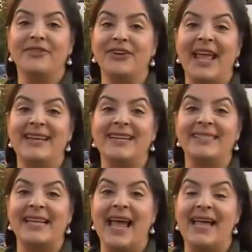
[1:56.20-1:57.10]

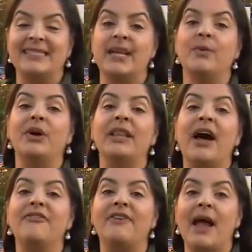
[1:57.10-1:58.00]
Fernandez adds it will
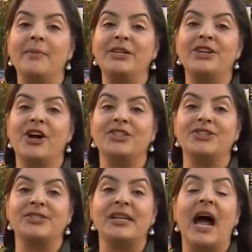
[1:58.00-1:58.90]
allow family
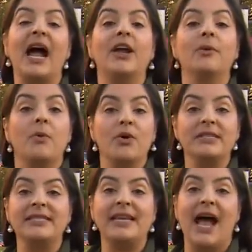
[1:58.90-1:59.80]
doctors to hire
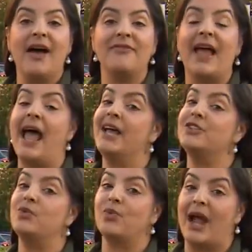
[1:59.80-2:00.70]
more staff,
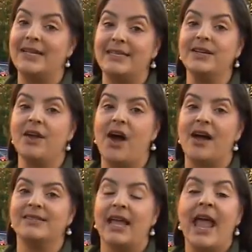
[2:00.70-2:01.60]
handle rising
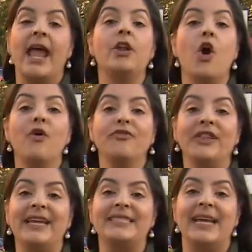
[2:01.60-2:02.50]
costs, and hopefully